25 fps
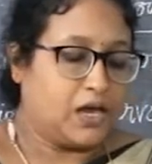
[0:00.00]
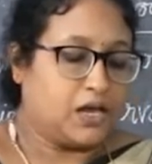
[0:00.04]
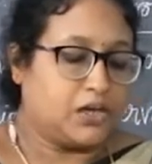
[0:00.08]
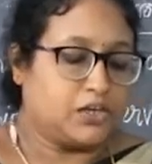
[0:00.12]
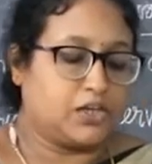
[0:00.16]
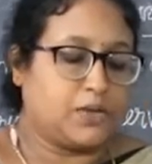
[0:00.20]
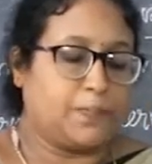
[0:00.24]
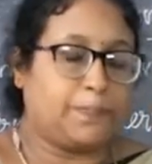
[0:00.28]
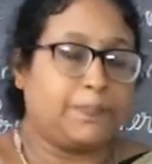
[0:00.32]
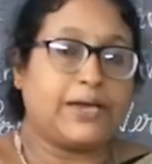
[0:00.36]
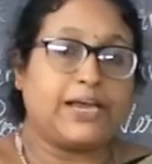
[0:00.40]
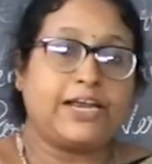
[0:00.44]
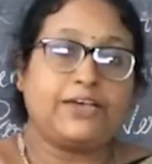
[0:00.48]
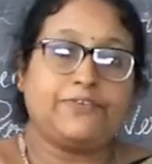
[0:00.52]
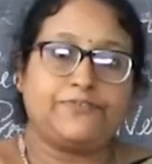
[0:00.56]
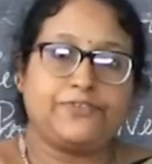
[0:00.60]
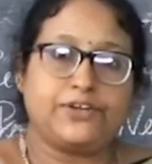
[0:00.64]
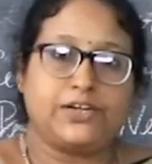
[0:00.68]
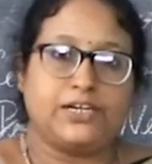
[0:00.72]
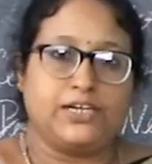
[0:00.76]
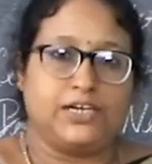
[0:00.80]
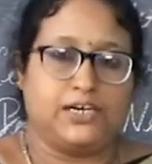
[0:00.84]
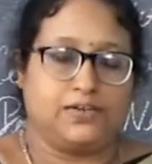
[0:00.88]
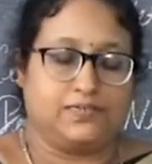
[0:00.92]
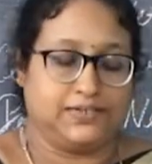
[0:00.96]
The
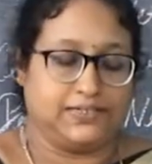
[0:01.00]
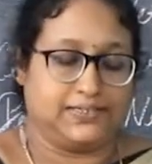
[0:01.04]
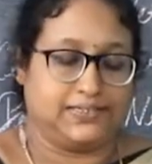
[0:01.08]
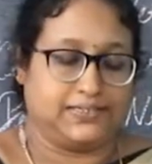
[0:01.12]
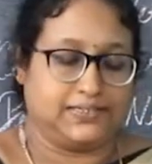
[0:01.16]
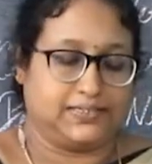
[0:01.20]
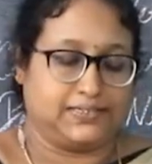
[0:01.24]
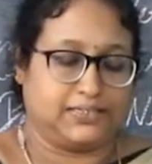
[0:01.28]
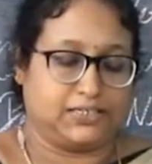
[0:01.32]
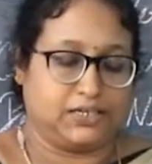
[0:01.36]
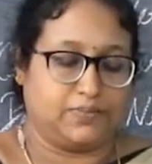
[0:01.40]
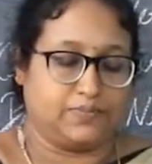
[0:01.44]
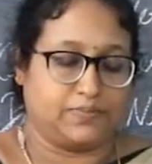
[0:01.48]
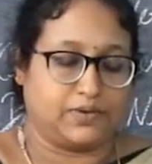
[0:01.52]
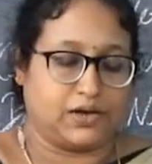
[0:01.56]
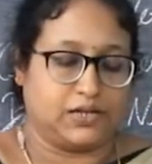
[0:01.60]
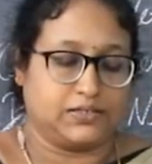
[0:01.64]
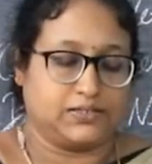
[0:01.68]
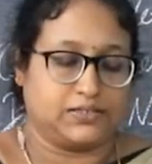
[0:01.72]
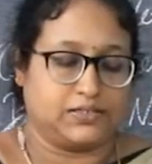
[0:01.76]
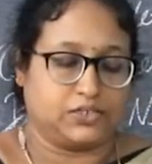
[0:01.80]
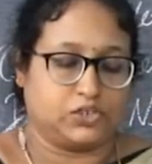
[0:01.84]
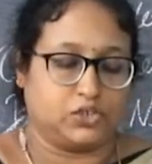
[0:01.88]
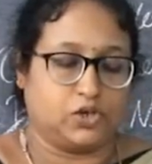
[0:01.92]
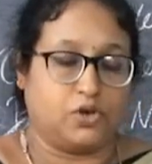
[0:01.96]
peripheral nervous system
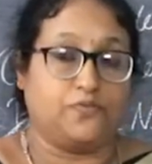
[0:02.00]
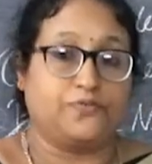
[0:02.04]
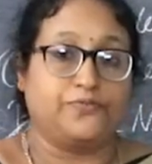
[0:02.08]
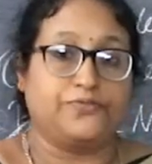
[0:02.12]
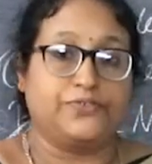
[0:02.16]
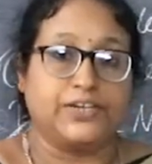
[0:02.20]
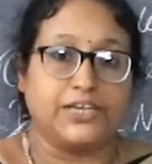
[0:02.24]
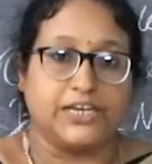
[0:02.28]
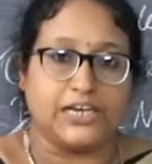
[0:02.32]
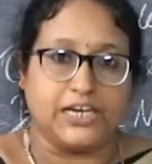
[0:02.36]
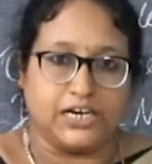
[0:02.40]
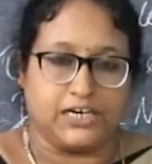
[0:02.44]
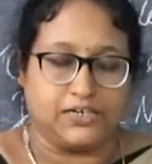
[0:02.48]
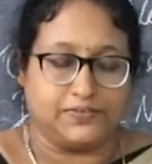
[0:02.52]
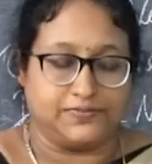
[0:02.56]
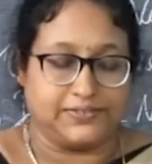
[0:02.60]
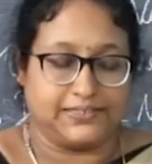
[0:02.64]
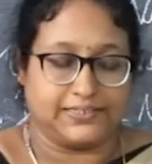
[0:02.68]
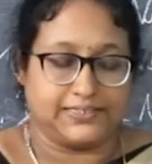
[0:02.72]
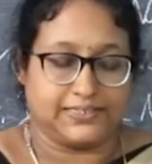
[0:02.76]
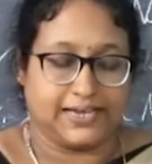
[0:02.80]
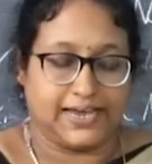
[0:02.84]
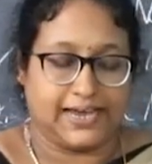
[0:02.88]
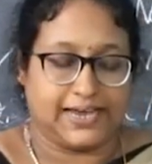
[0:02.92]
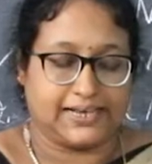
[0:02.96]
consists of
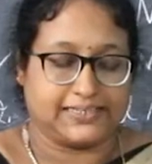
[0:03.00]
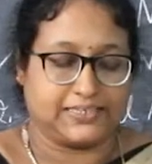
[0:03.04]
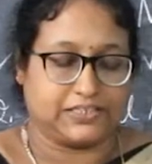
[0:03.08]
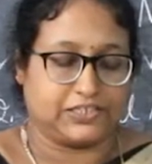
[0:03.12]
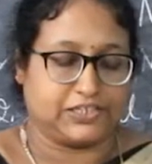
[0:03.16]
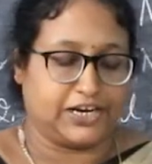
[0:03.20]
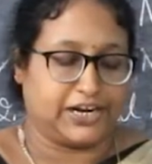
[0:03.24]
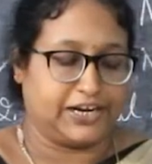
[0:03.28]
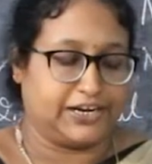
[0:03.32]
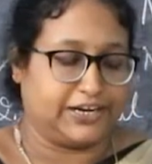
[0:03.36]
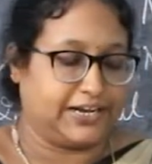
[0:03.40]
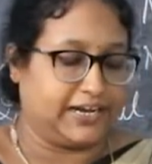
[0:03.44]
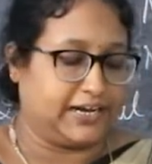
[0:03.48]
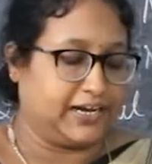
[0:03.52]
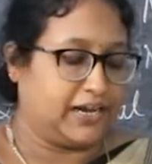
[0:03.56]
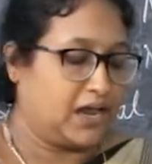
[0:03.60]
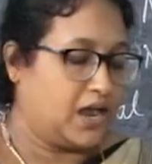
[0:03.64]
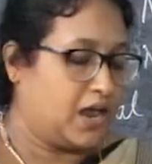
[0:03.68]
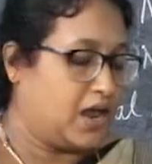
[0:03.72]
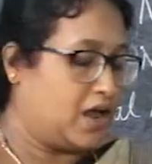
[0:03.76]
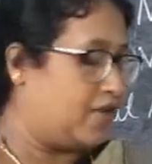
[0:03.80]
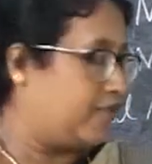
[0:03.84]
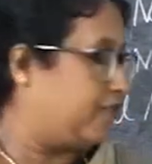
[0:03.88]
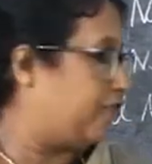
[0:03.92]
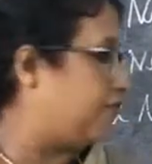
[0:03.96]
nerves
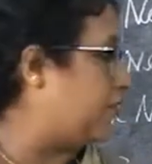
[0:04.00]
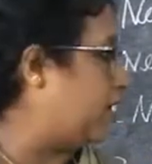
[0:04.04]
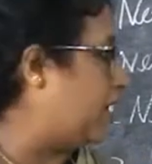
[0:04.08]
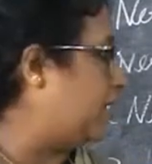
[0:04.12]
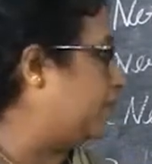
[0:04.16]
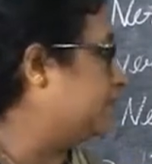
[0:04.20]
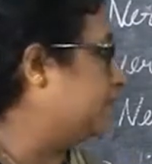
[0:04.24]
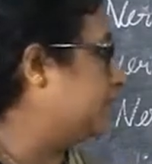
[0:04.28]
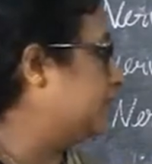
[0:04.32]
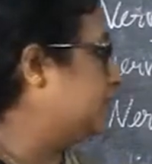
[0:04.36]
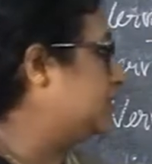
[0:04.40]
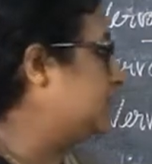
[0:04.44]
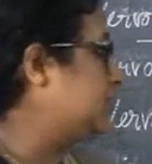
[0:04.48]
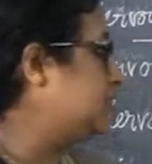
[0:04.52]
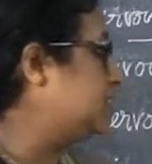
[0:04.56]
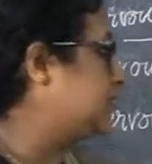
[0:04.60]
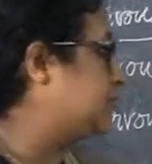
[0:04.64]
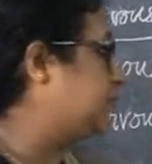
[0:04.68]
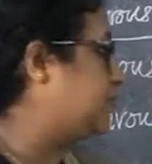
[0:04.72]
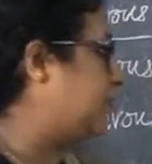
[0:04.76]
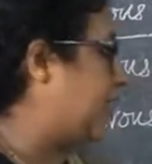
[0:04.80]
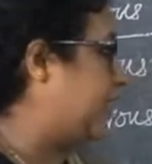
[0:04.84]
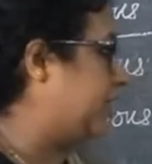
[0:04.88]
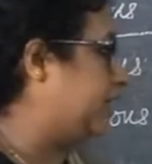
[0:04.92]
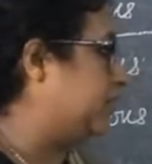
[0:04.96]
extending from the
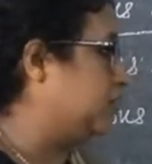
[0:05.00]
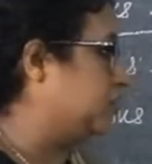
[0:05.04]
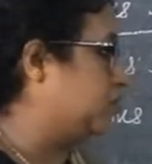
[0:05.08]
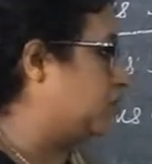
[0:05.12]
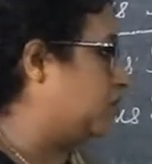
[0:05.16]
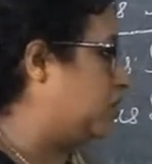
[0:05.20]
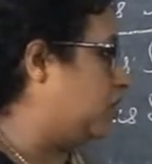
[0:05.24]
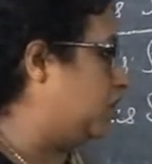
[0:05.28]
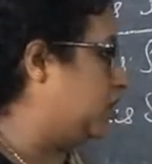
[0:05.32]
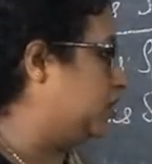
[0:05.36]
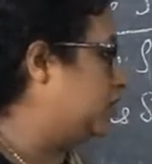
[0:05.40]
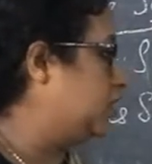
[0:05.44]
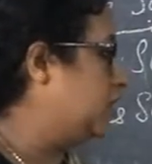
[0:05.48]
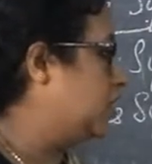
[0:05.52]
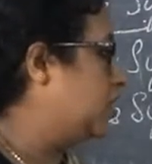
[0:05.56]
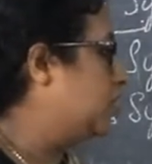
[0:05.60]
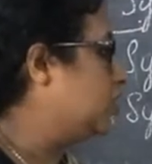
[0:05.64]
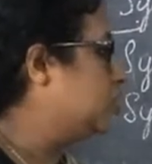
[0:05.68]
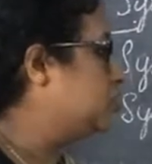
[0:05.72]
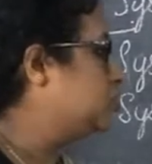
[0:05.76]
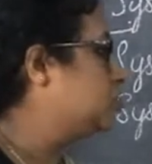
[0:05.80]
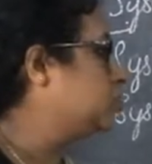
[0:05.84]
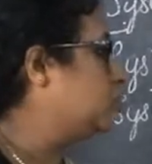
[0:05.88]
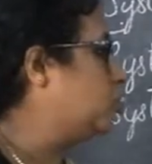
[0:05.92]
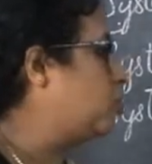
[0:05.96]
spinal
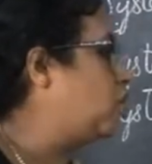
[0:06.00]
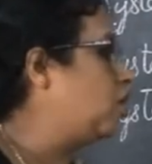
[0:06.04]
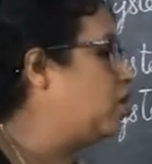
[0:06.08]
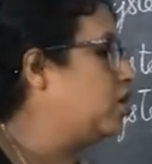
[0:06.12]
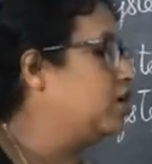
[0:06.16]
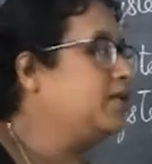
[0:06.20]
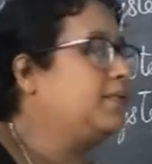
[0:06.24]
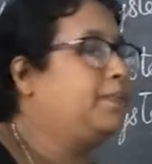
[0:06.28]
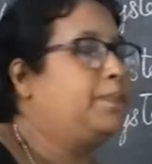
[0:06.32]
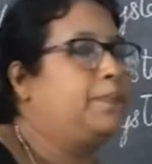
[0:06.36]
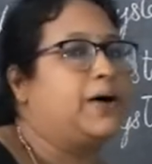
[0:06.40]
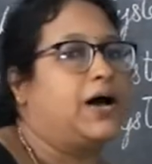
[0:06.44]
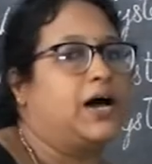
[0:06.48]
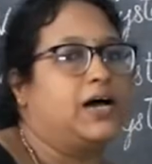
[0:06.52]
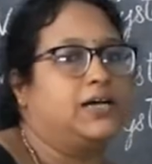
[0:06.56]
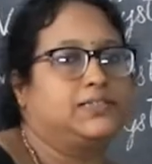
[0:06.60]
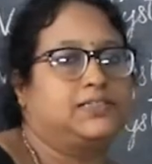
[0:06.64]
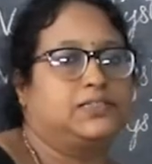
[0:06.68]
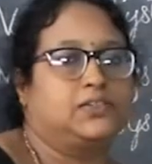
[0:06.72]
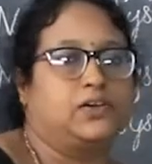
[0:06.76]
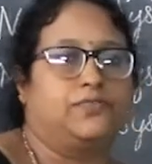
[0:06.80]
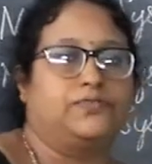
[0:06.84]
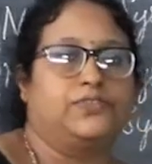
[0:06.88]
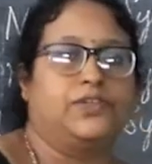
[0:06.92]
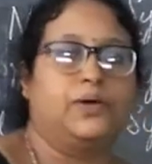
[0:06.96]
cord to all
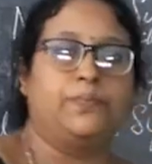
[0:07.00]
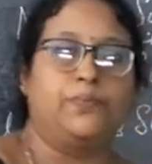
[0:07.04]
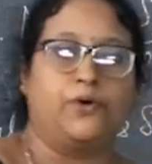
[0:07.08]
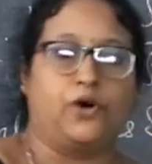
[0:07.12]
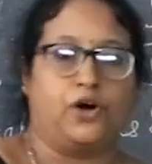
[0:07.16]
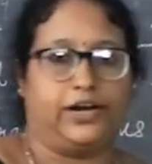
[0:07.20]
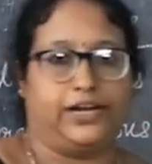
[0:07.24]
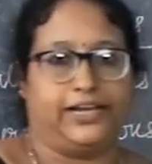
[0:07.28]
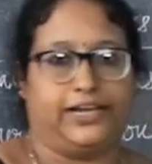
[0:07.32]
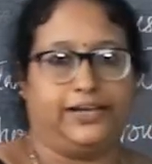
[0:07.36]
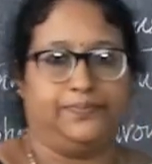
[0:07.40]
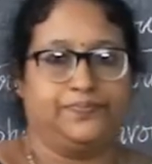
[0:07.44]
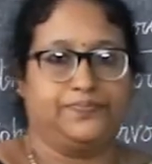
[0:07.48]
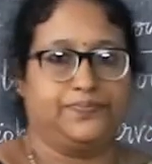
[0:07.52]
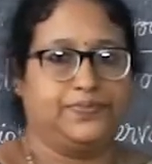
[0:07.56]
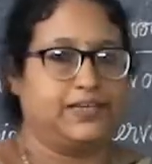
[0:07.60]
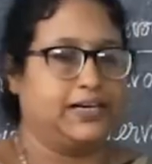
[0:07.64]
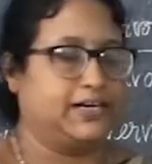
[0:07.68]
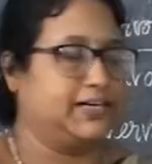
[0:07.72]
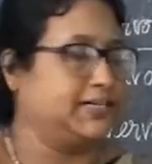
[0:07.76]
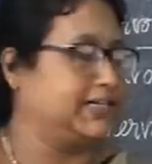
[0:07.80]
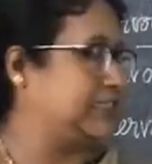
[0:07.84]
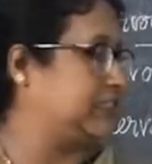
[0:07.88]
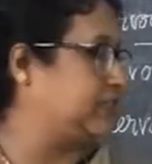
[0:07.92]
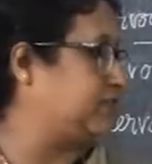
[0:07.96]
parts of the body.
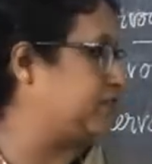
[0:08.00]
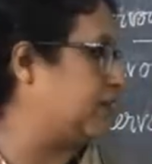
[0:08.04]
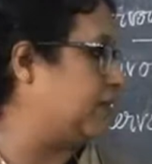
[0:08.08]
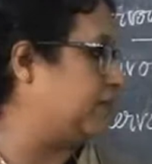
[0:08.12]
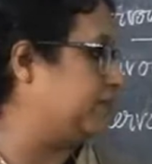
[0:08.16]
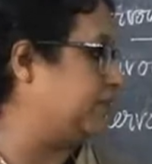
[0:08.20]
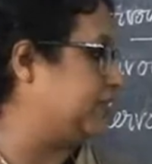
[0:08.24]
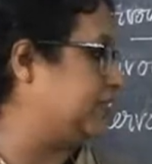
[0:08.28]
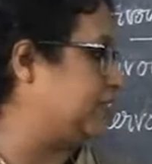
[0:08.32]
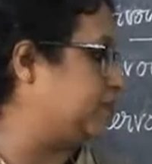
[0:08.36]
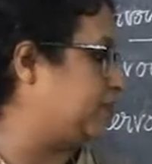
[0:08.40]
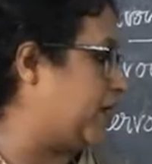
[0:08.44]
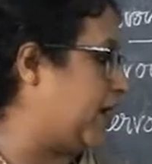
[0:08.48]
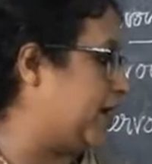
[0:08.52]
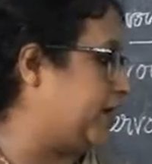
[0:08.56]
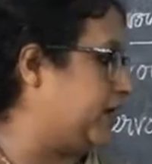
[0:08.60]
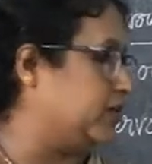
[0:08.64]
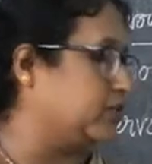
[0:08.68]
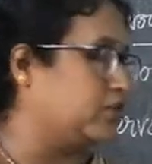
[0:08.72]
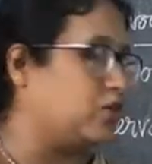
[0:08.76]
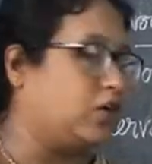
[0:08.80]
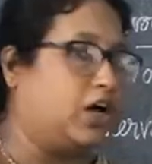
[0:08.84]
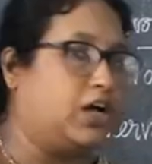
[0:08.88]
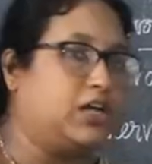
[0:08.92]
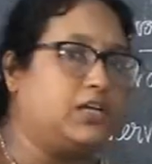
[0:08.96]
That is, from the
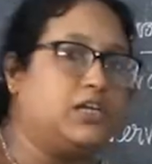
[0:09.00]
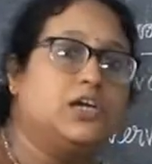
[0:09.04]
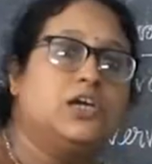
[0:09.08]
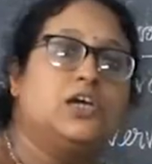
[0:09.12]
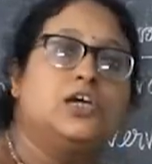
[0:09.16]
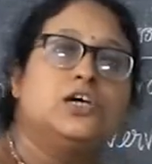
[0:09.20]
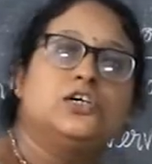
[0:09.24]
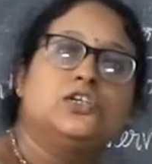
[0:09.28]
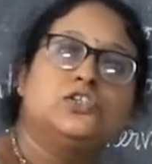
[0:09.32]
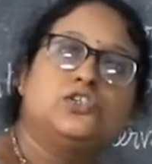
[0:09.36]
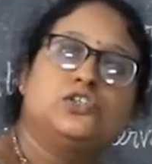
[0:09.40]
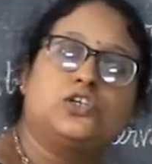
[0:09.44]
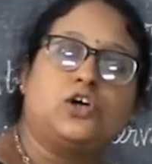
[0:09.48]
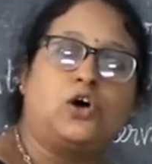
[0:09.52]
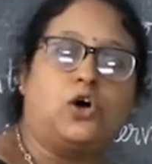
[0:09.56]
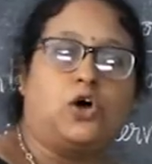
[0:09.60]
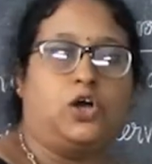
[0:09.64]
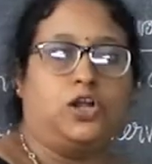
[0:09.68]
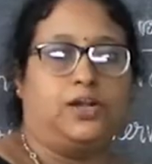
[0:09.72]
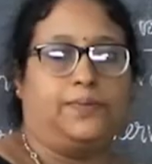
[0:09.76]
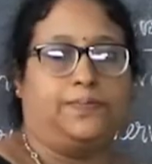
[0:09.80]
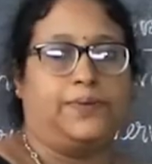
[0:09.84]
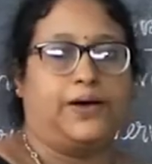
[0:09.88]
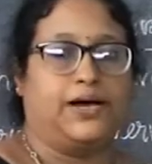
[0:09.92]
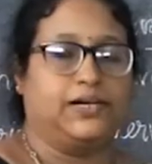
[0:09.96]
spinal cord to
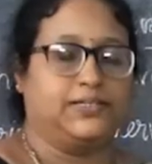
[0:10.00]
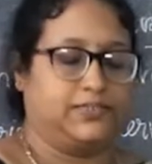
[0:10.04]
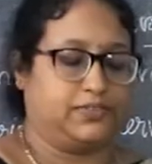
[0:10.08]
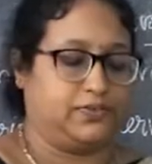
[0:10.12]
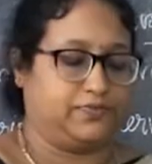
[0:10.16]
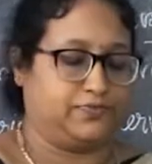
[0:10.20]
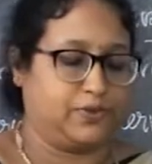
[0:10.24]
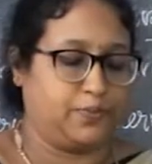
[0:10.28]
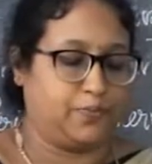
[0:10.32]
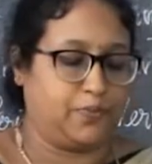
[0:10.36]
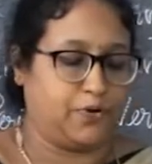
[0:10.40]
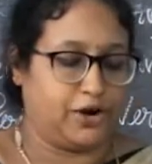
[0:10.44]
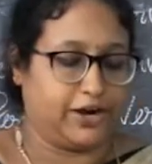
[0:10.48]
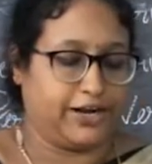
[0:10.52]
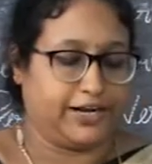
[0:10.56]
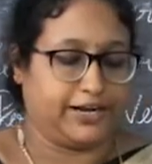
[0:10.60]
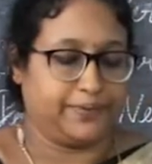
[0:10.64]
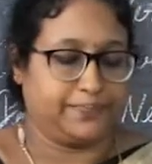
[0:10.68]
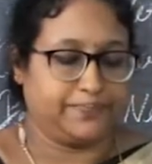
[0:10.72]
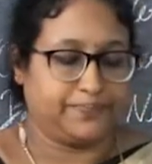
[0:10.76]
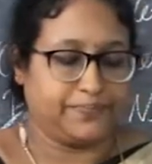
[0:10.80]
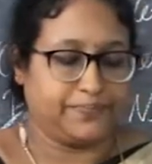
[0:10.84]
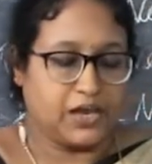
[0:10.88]
all parts of the body.